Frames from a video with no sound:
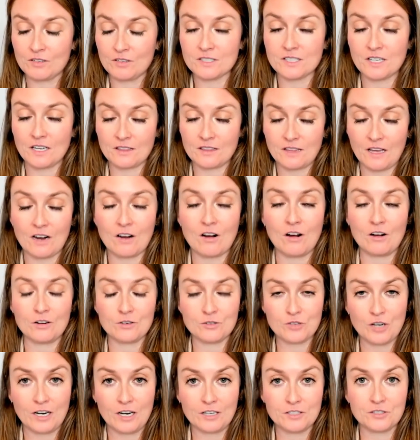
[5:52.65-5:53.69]
is like that
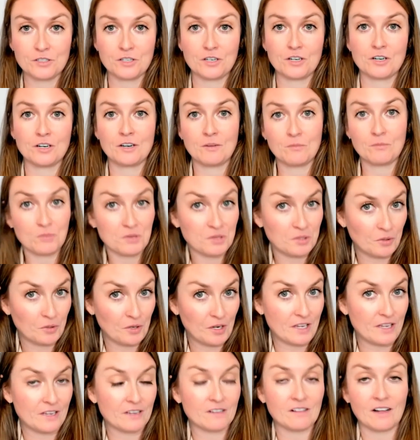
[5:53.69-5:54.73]
contractor
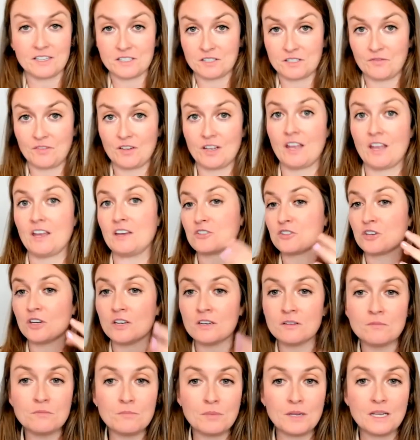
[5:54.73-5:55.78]
employee
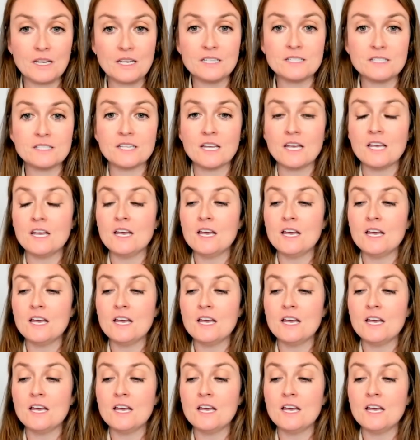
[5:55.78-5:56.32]
classification piece.